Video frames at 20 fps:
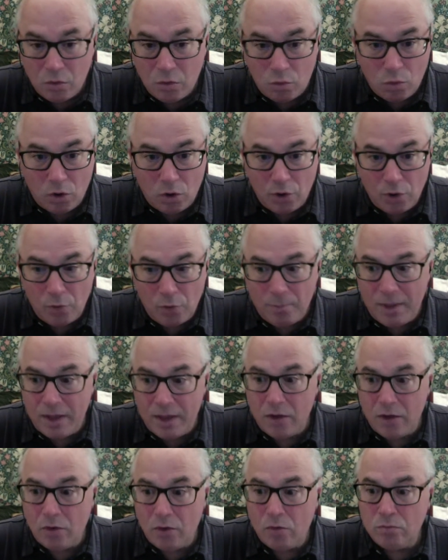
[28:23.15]
Royal
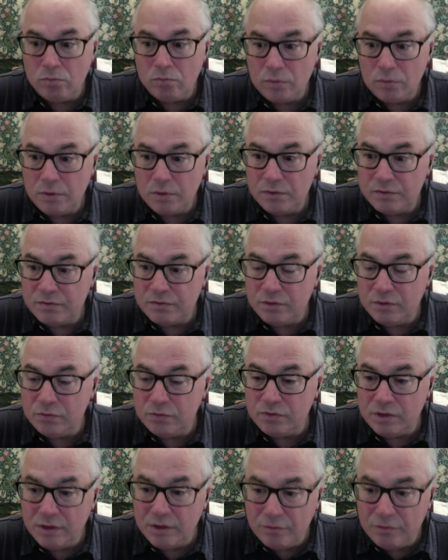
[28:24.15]
Mail is still
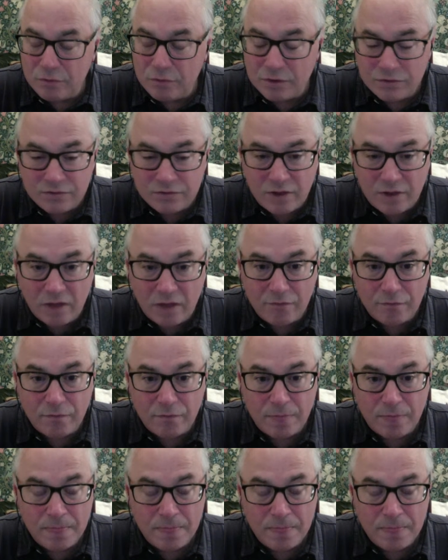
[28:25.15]
delivering stuff.